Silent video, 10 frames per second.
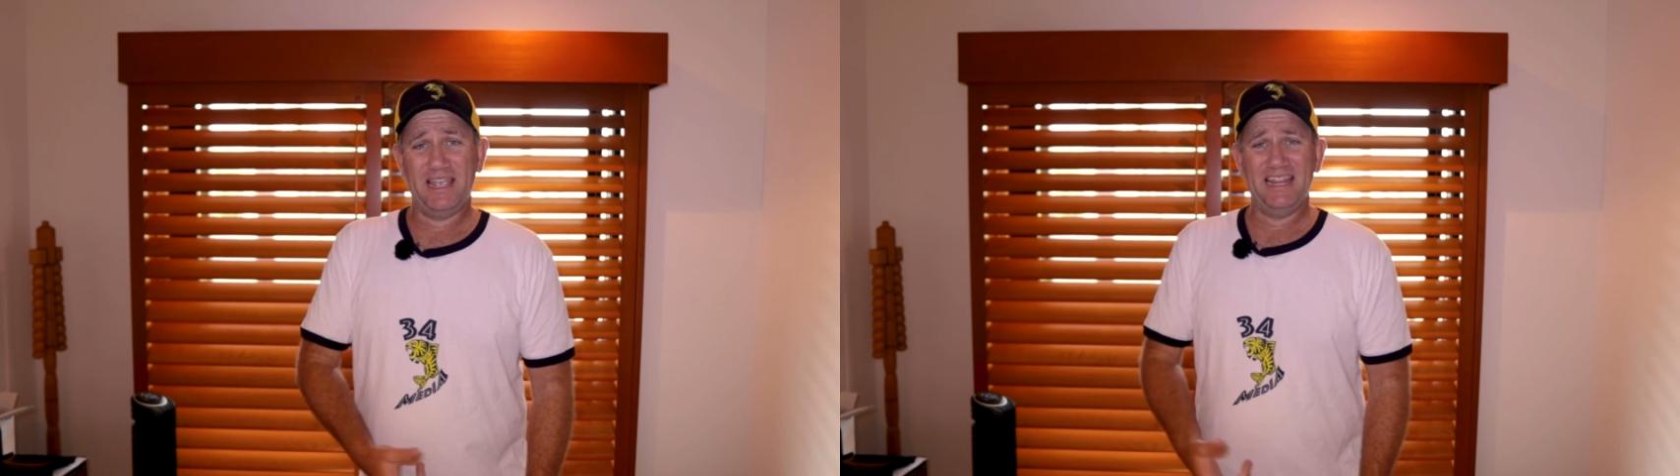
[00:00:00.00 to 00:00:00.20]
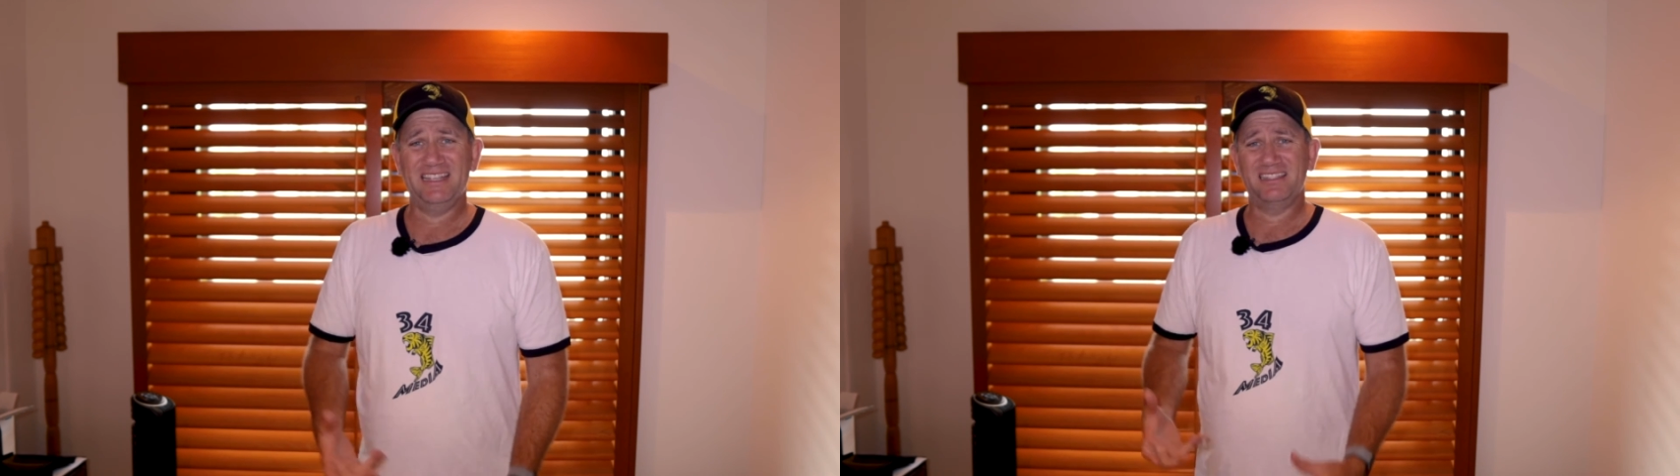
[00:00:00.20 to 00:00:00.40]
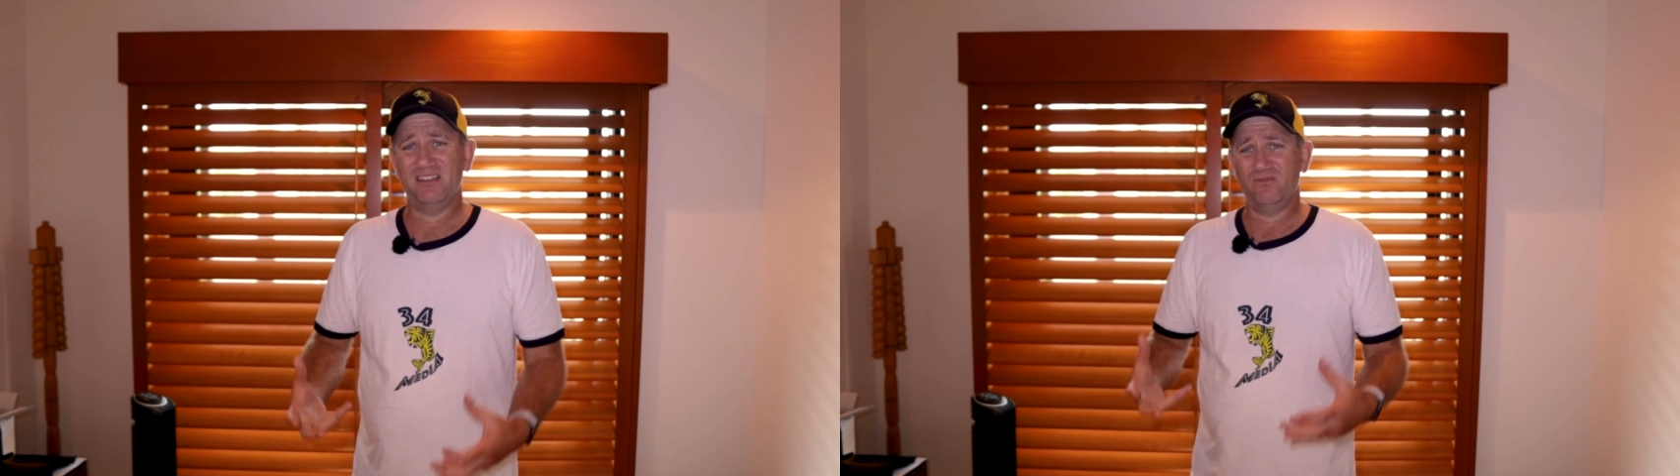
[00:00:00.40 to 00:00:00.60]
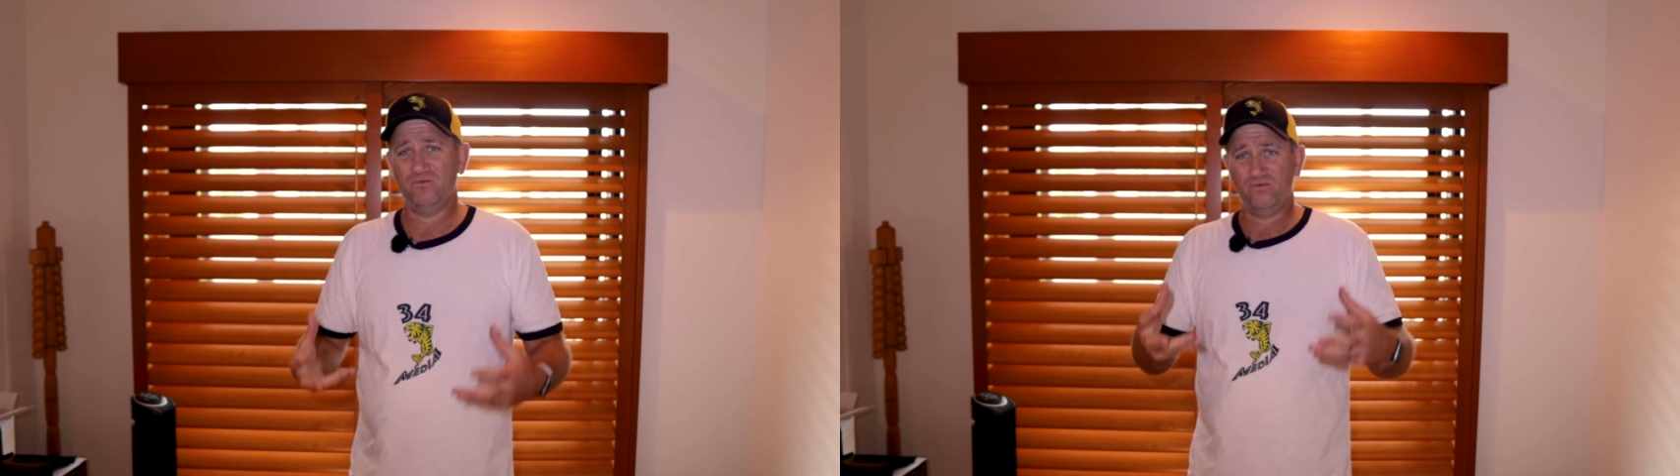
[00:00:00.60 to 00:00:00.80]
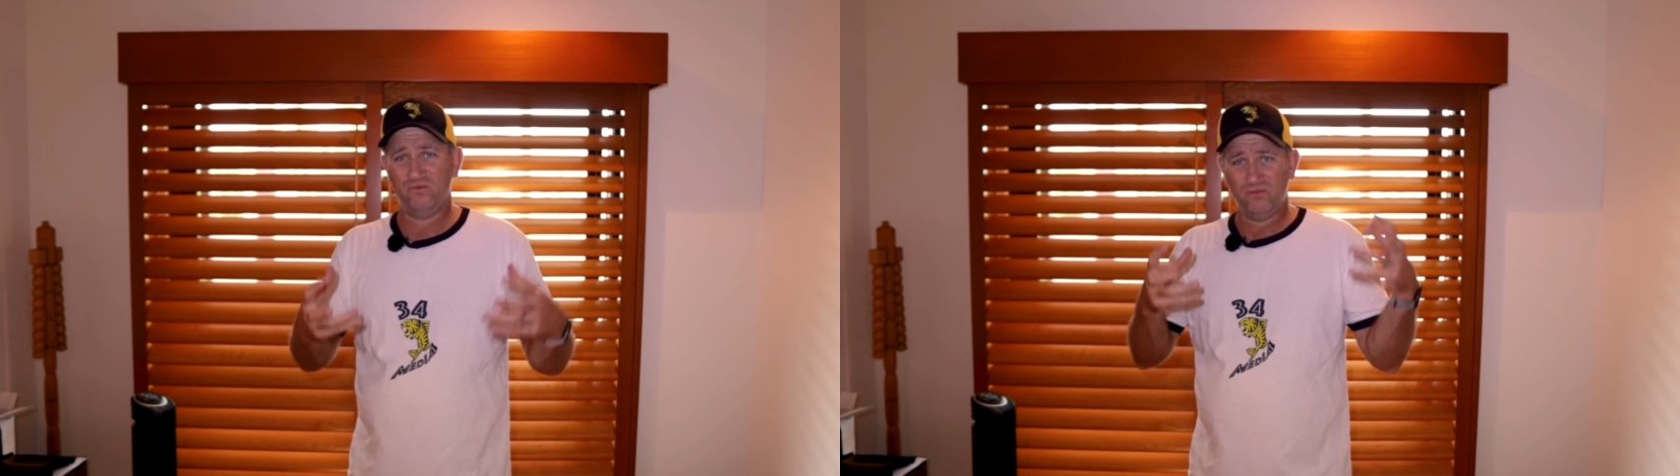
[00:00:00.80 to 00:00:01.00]
It is a
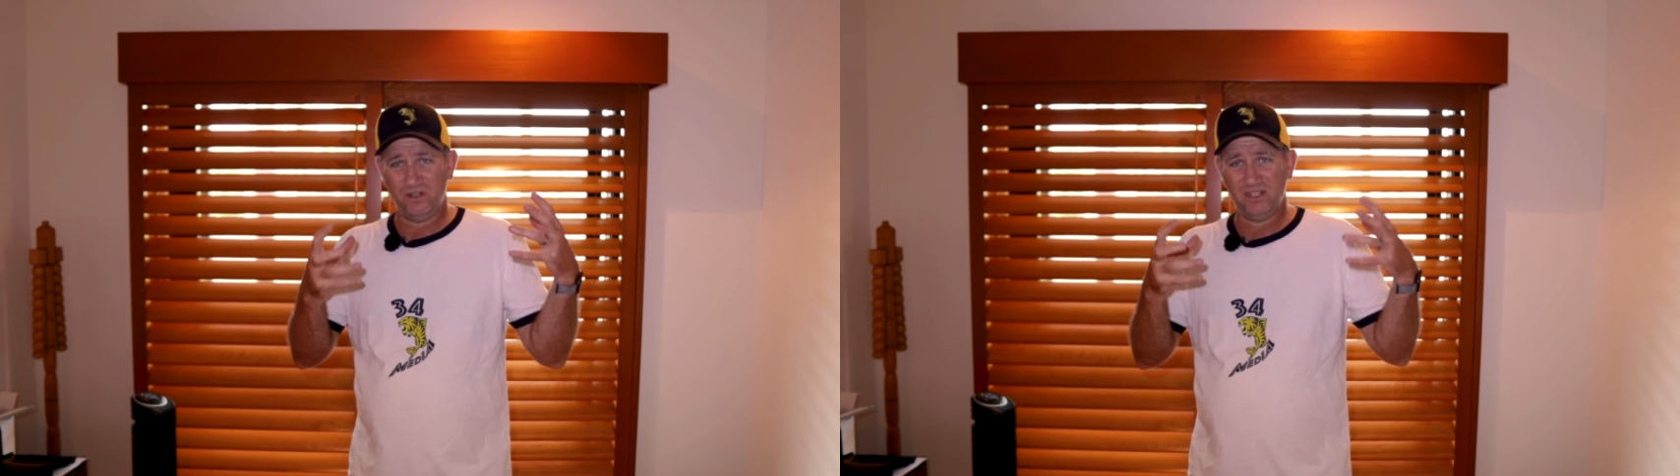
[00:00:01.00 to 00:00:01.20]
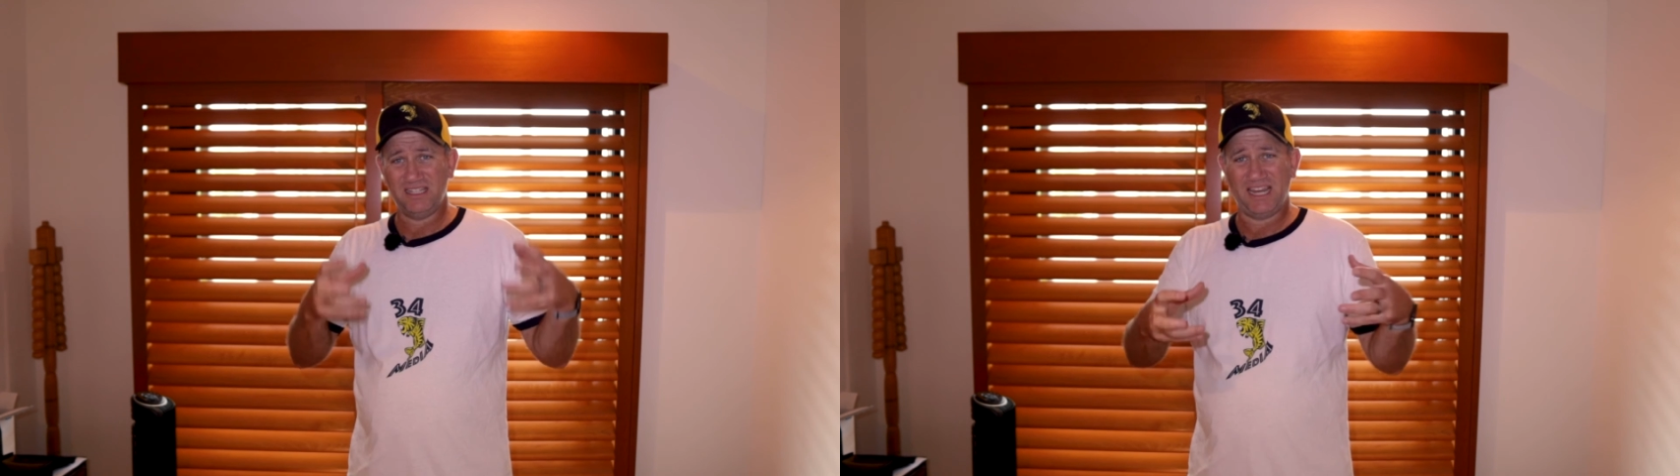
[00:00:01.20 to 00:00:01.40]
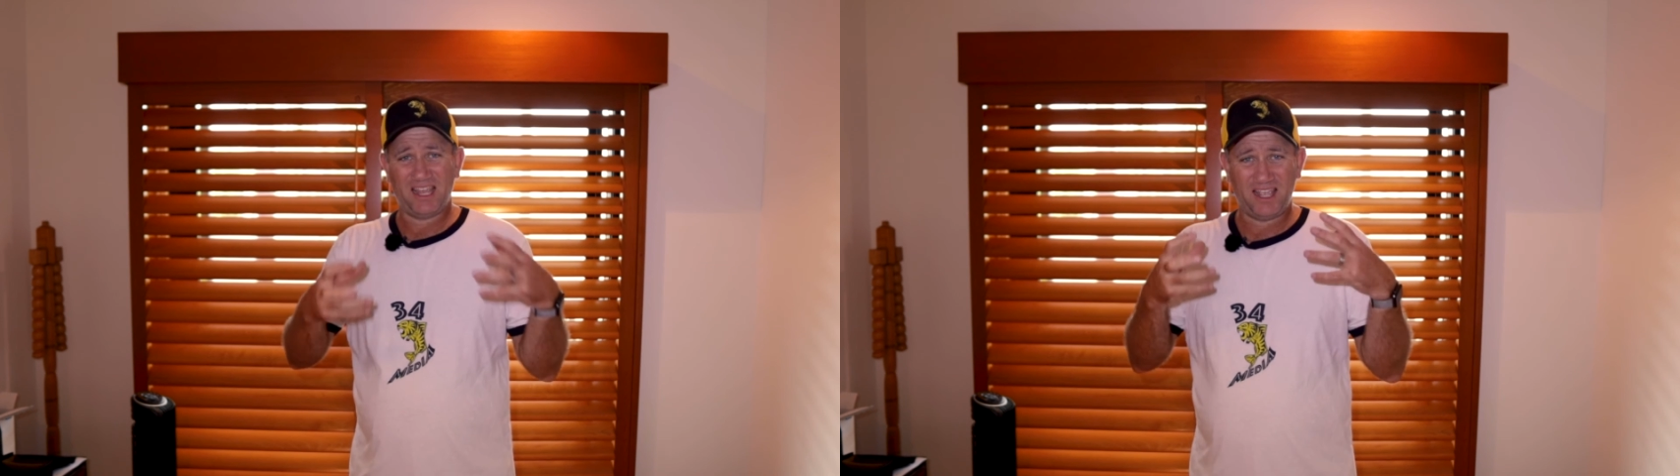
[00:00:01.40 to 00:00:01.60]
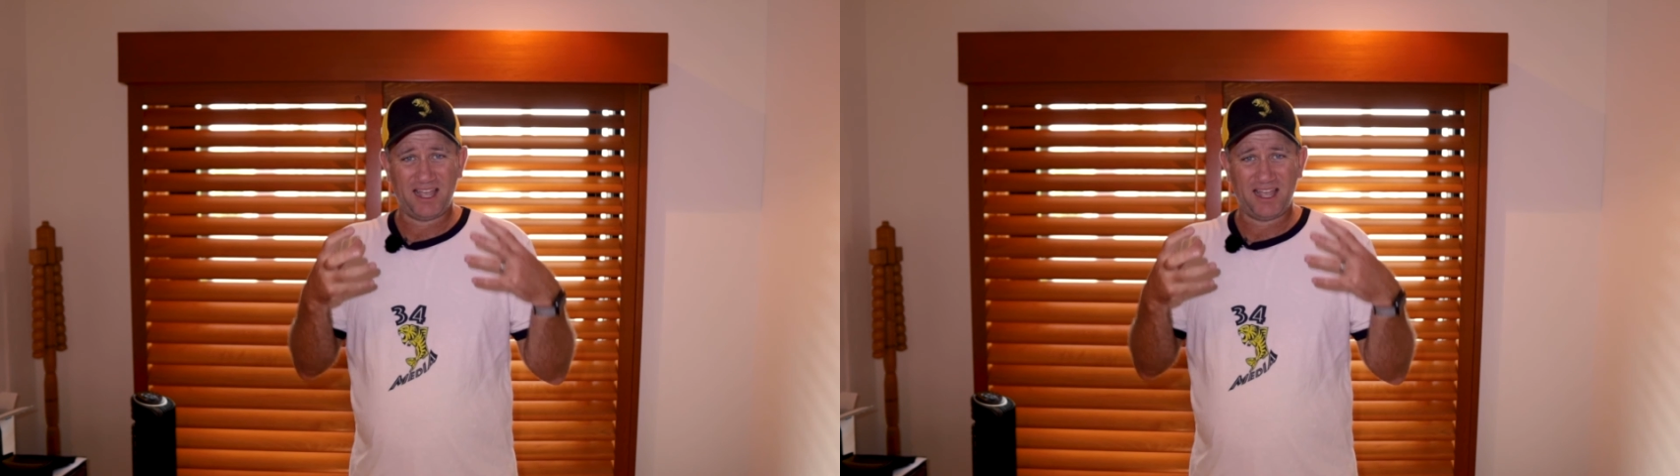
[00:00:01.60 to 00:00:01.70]
really